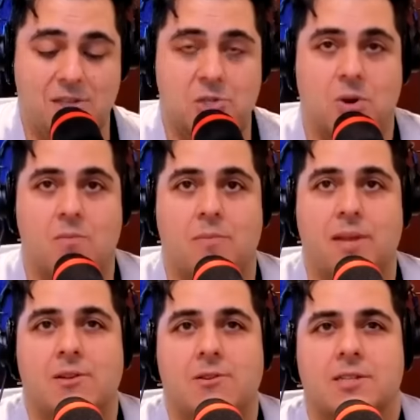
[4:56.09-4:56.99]
about Jordan
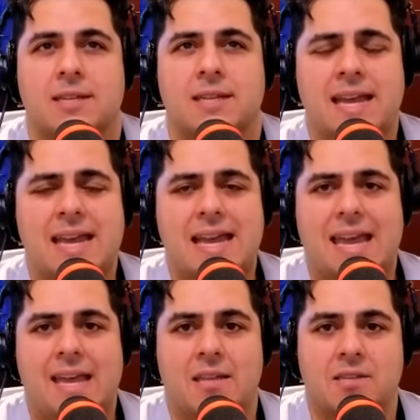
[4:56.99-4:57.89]
Peterson
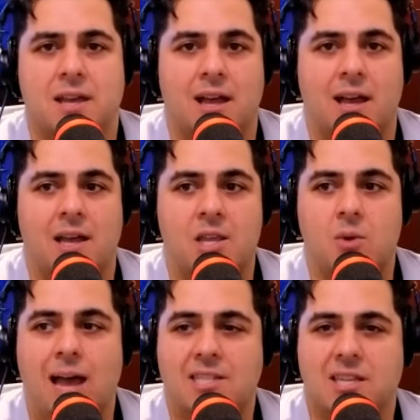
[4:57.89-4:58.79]
is uh,
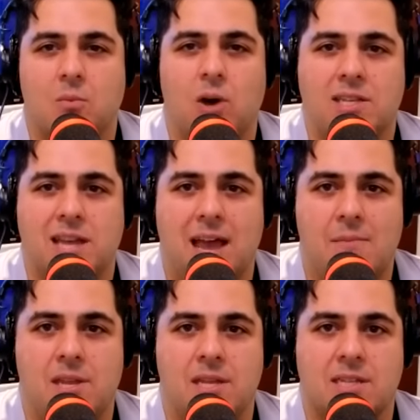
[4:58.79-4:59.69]
you ask him what
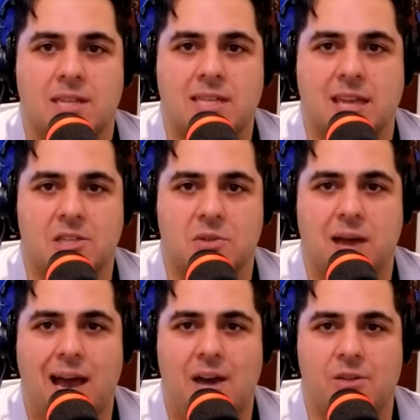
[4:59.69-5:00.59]
time it is and he tells you
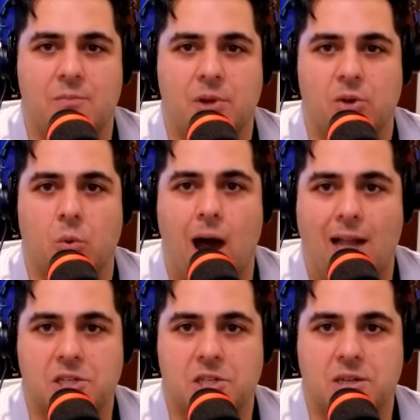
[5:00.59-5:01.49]
how to build a
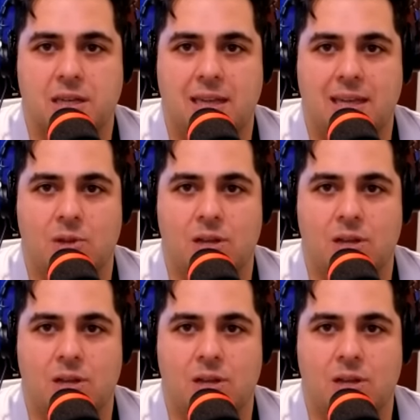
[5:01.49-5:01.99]
watch. He